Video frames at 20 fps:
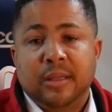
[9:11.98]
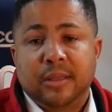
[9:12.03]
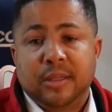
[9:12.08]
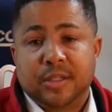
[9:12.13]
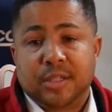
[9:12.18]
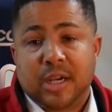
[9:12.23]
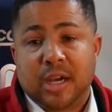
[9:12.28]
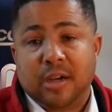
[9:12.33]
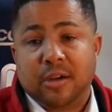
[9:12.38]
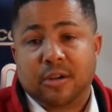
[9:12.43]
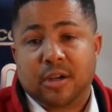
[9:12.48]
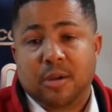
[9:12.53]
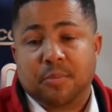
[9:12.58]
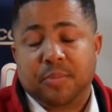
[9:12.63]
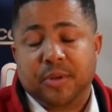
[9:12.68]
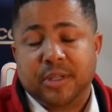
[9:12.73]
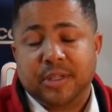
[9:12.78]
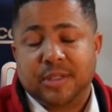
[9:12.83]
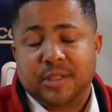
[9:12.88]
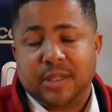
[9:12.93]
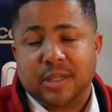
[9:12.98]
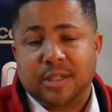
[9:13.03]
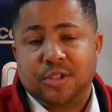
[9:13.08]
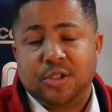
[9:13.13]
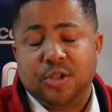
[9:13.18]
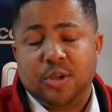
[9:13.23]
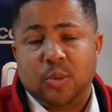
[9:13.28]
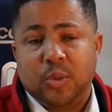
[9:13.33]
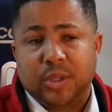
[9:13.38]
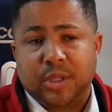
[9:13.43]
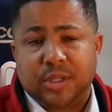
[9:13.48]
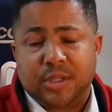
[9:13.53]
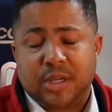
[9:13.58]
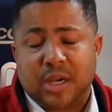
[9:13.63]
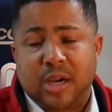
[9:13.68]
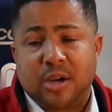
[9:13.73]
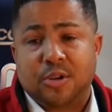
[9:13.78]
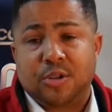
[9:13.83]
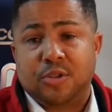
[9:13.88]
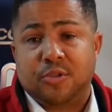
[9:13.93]
the tire company said, you know what, the
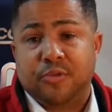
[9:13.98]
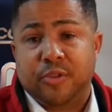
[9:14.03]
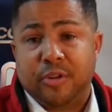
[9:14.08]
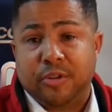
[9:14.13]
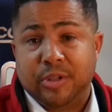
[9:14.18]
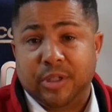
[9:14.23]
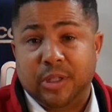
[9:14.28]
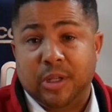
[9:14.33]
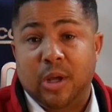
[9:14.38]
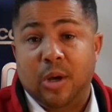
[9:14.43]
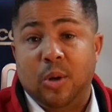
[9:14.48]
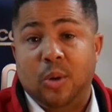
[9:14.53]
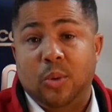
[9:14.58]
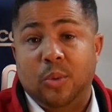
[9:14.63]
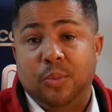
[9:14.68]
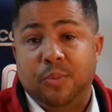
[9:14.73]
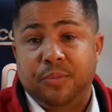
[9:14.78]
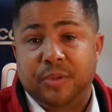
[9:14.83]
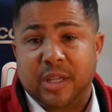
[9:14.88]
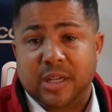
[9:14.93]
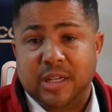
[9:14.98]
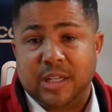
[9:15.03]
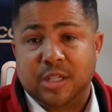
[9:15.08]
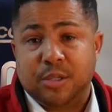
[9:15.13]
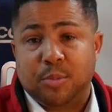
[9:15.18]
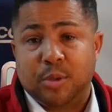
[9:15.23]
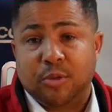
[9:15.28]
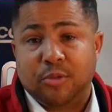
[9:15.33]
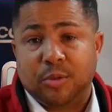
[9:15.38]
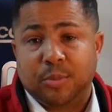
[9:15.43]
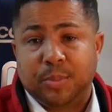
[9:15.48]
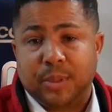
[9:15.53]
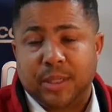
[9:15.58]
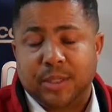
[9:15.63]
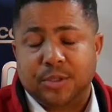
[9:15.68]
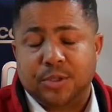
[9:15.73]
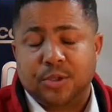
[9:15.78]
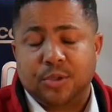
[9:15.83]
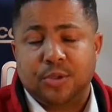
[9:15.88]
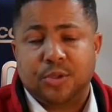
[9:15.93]
tires are very low, they need to be
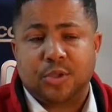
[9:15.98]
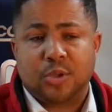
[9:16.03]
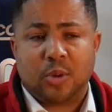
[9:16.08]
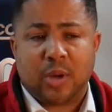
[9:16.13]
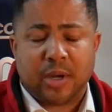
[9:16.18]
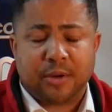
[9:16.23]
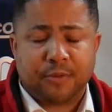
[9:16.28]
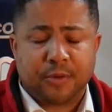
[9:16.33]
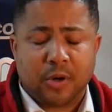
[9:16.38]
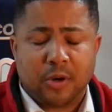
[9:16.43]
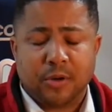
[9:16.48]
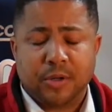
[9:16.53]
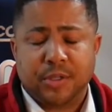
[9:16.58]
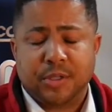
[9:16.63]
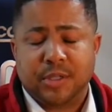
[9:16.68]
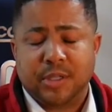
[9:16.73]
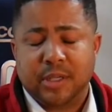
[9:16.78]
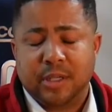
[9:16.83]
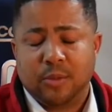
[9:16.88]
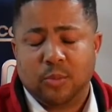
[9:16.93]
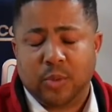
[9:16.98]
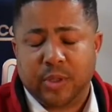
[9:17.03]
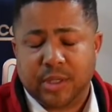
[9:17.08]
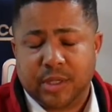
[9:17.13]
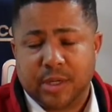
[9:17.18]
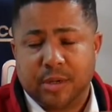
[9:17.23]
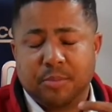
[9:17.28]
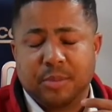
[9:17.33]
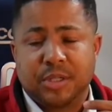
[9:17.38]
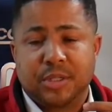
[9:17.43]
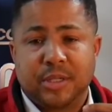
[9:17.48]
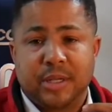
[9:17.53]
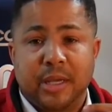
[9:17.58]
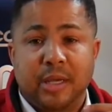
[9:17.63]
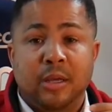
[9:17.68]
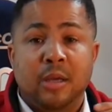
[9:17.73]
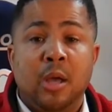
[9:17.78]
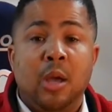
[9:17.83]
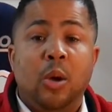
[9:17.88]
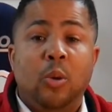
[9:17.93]
replaced soon. So out of courtesy, we did a
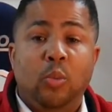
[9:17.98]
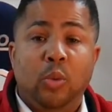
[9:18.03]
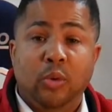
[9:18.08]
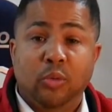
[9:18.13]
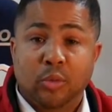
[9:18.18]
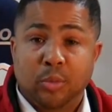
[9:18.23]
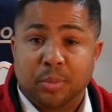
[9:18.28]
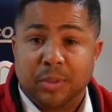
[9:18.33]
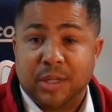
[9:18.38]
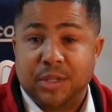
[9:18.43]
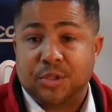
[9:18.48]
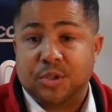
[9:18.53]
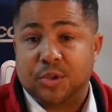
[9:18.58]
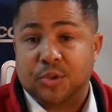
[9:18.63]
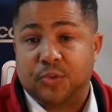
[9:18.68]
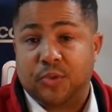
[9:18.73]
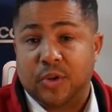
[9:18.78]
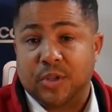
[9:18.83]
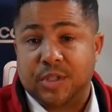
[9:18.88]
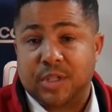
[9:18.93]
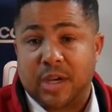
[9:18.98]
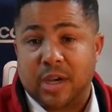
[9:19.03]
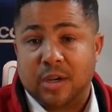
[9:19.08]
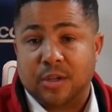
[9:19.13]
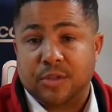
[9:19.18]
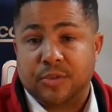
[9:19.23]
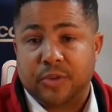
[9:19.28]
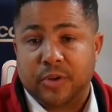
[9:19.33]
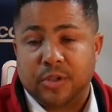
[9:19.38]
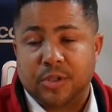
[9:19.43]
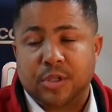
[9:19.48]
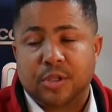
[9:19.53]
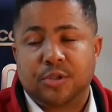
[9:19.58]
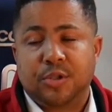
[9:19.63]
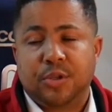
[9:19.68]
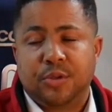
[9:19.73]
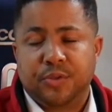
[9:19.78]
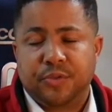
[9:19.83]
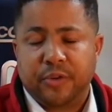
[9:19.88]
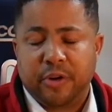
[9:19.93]
mistake. We replaced those front tires for her. So
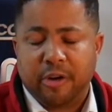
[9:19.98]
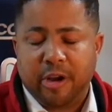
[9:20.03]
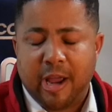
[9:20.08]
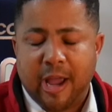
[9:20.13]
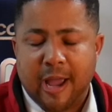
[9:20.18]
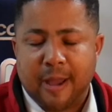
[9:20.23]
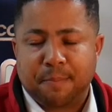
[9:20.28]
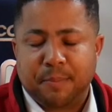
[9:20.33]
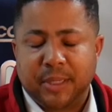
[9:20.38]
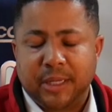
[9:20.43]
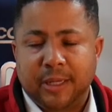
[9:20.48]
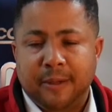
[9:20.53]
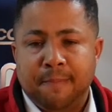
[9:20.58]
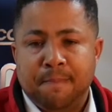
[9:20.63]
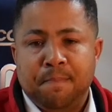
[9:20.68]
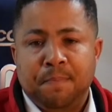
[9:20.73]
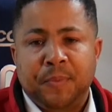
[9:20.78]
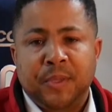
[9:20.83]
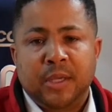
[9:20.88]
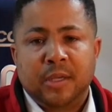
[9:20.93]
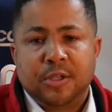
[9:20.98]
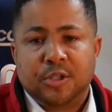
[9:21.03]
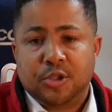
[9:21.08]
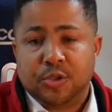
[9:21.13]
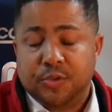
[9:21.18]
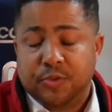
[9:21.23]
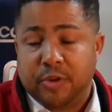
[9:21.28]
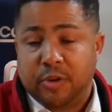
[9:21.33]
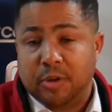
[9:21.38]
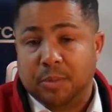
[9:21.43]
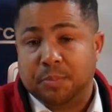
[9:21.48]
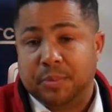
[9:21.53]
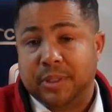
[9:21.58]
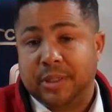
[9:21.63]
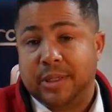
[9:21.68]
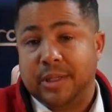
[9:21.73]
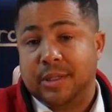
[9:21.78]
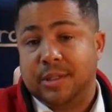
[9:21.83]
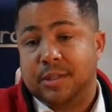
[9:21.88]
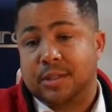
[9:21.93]
she was very happy. She was very
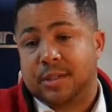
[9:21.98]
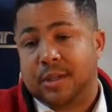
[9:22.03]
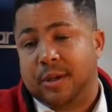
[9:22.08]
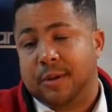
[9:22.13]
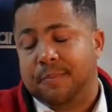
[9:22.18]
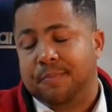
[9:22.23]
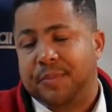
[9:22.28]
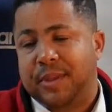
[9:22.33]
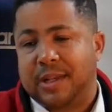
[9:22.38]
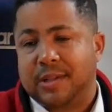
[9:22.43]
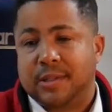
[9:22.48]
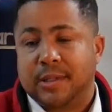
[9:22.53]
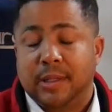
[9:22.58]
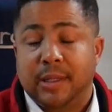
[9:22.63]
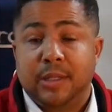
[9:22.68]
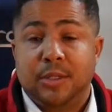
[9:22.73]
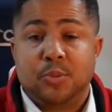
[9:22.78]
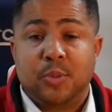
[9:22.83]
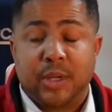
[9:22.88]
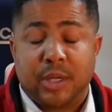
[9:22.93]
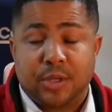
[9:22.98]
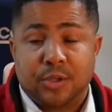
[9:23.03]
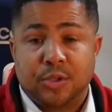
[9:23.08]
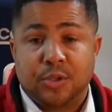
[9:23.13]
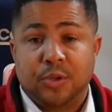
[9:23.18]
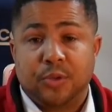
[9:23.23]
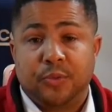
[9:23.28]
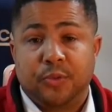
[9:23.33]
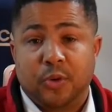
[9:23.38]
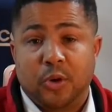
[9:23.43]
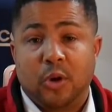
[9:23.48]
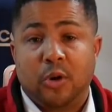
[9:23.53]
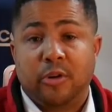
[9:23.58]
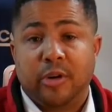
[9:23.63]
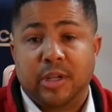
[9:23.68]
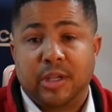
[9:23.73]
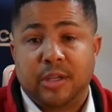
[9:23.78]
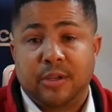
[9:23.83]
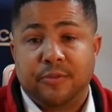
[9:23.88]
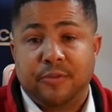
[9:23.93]
pleased. So that's the least we can do for her
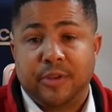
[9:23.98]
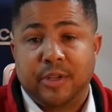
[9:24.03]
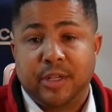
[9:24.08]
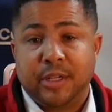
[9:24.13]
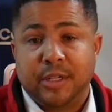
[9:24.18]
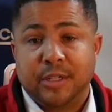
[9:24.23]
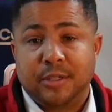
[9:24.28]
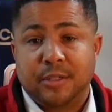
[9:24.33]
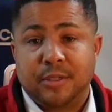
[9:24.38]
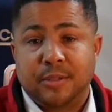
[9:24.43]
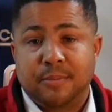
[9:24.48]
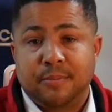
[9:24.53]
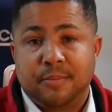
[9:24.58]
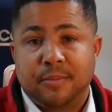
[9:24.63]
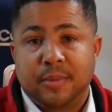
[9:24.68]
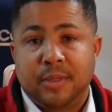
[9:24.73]
inconvenience.